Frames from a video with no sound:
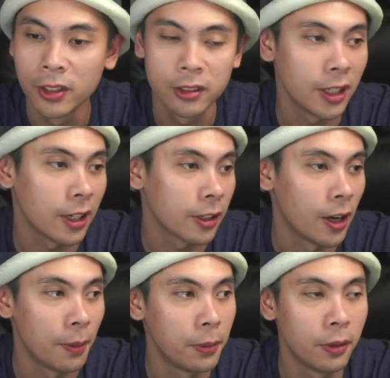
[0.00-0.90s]
So yeah, a
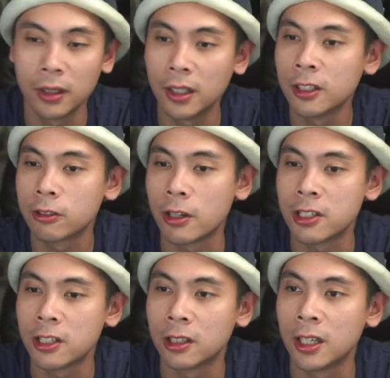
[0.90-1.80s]
couple
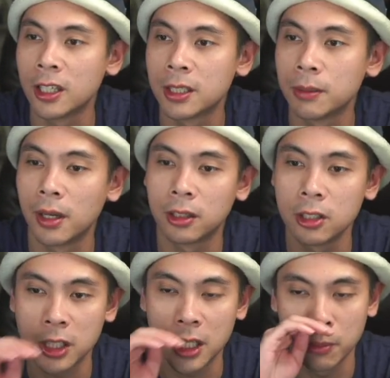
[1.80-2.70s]
interesting things about
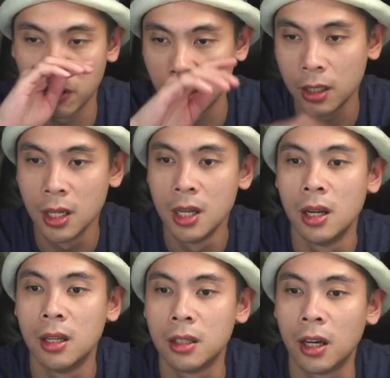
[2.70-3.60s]
this keyboard.
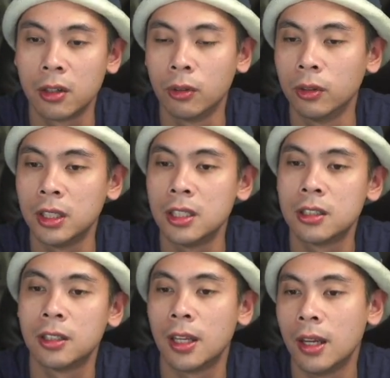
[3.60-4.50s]
Not only
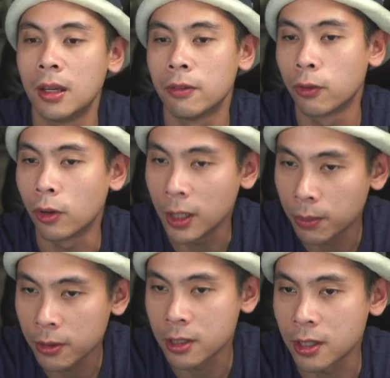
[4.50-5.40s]
is it a
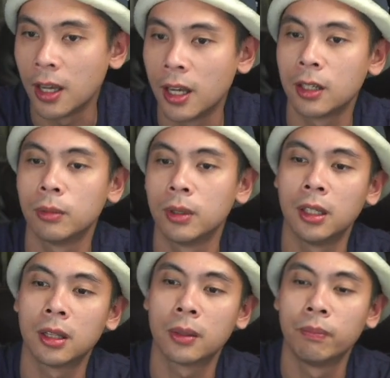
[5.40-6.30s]
40%
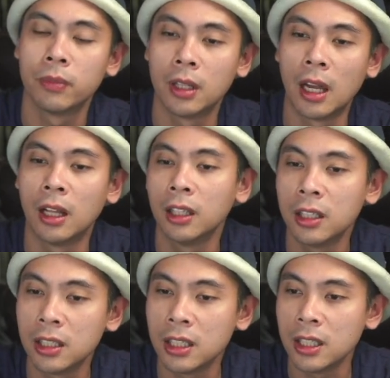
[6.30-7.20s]
with
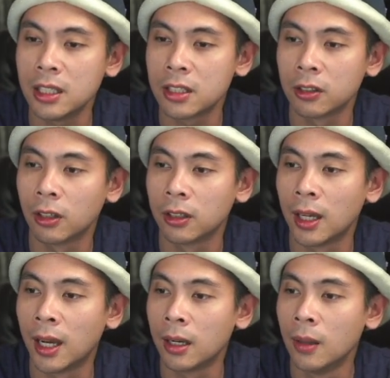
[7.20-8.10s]
LEDs and all
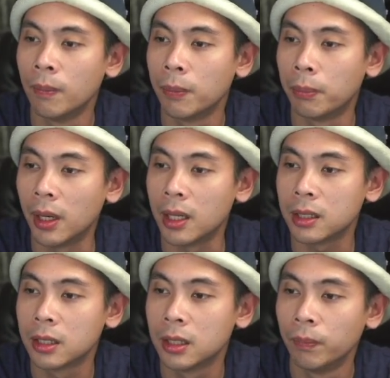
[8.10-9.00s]
that,
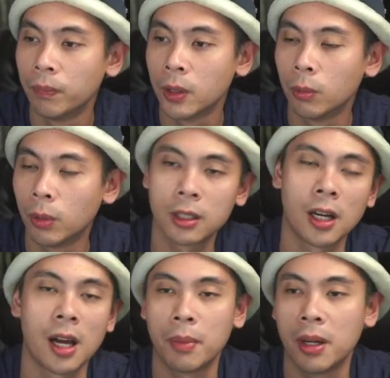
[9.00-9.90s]
but what
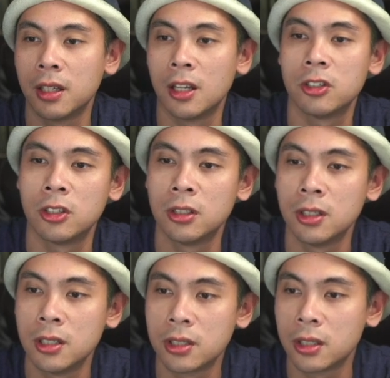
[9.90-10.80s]
caught my attention
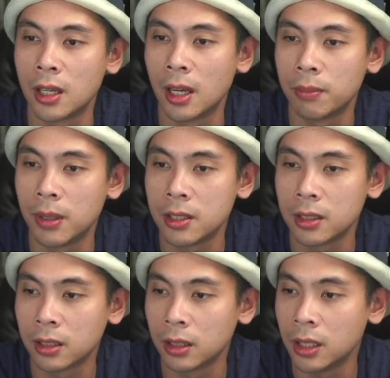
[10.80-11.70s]
is that
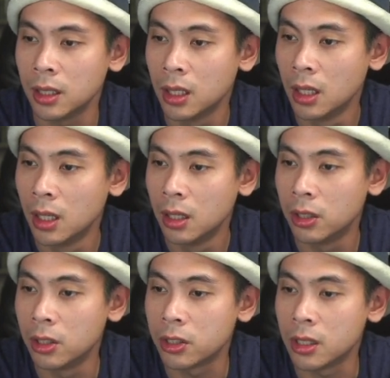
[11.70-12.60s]
basically
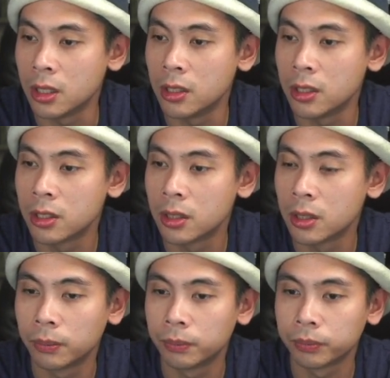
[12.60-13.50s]
this is,
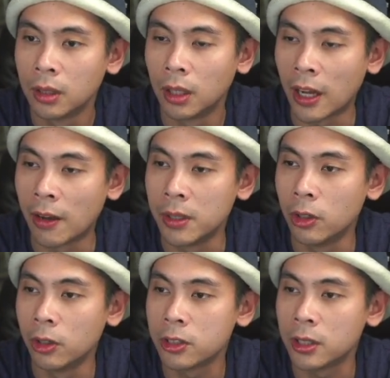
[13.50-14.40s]
like, I've been
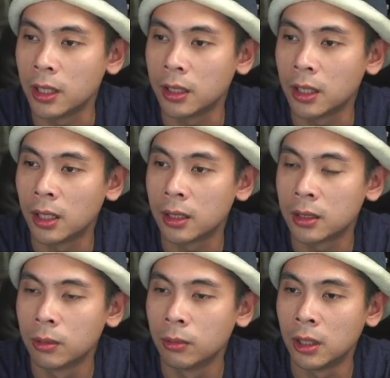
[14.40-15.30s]
noticing
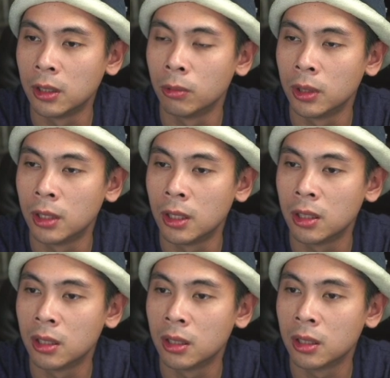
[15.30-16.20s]
that within
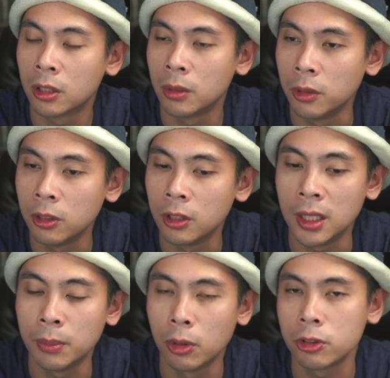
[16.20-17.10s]
the
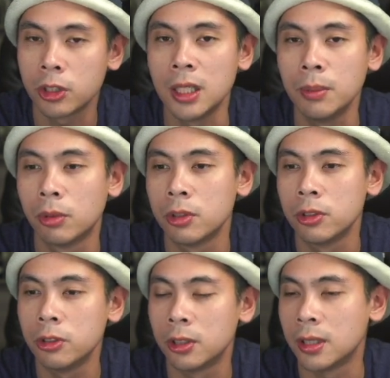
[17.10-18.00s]
community, most
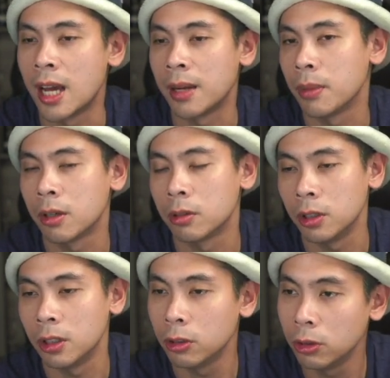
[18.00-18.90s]
keyboards use an
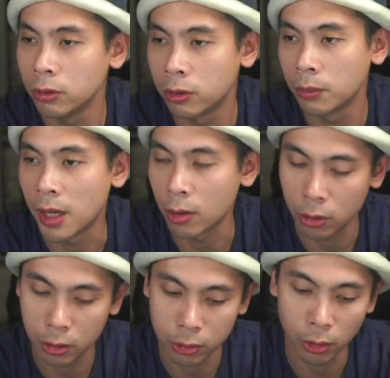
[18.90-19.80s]
Atmega32U4
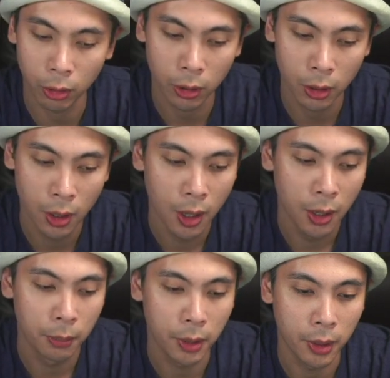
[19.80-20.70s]
microcontroller.
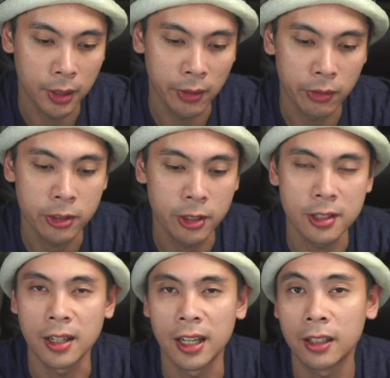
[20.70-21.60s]
But ever
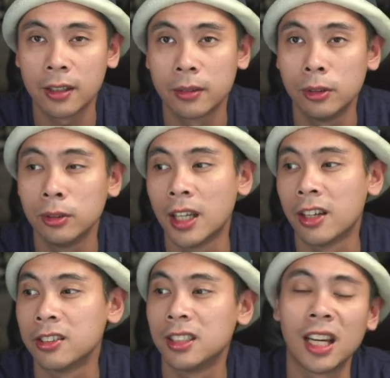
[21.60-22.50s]
since like
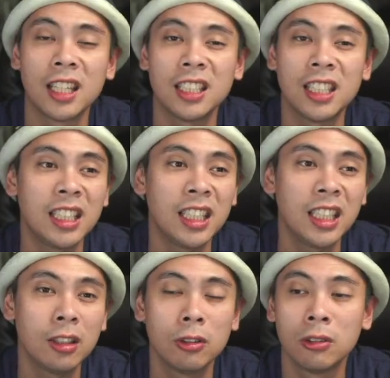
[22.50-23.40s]

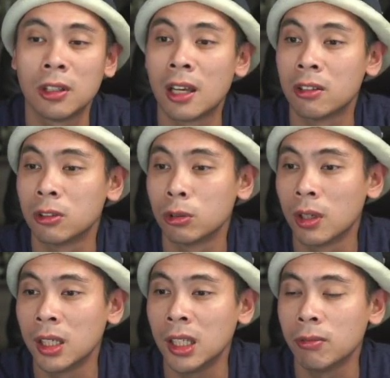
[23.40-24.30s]
2019,
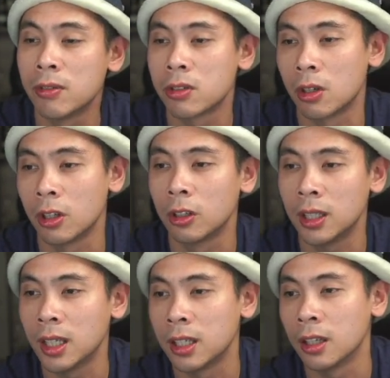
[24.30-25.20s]
2020, we've started
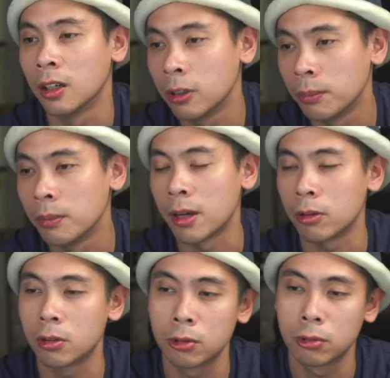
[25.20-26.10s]
looking at other
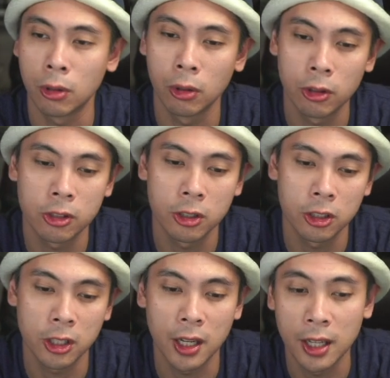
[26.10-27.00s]
microcontrollers
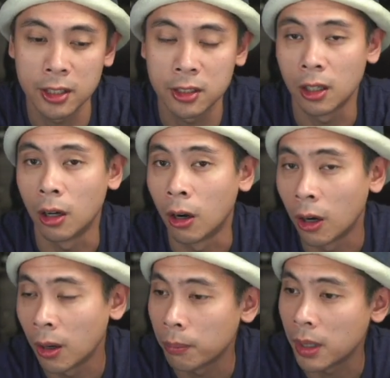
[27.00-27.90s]
such as
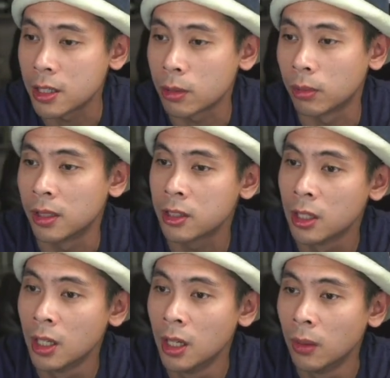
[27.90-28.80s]
ARM-based
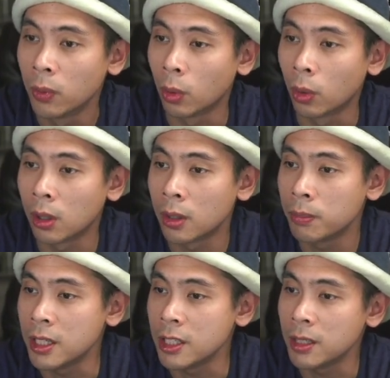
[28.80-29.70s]
ones or
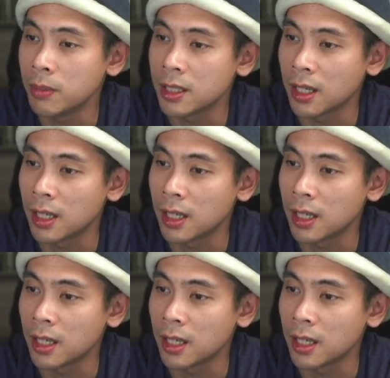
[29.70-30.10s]
PCBs